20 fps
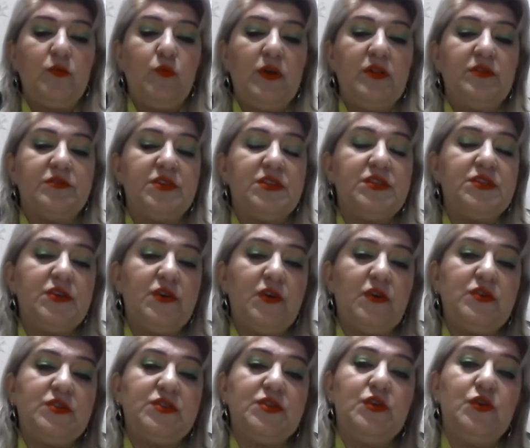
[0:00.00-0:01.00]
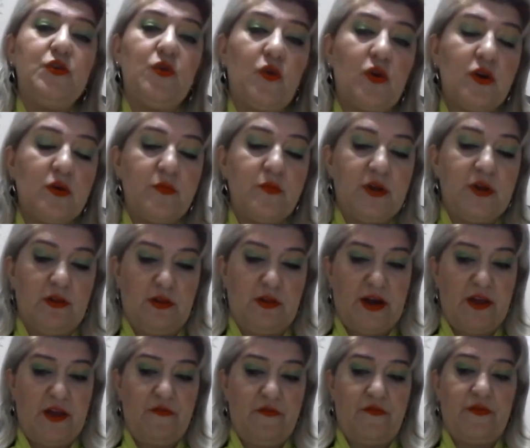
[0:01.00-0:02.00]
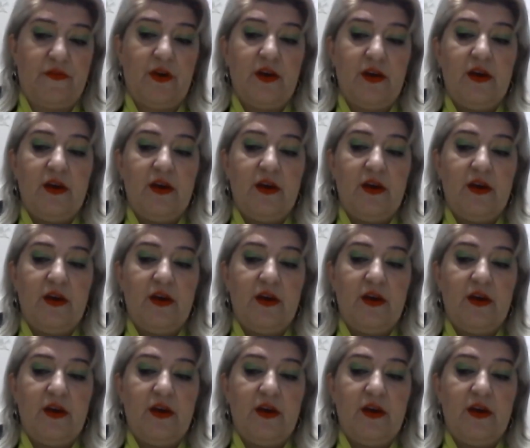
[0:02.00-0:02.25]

will return to normal life.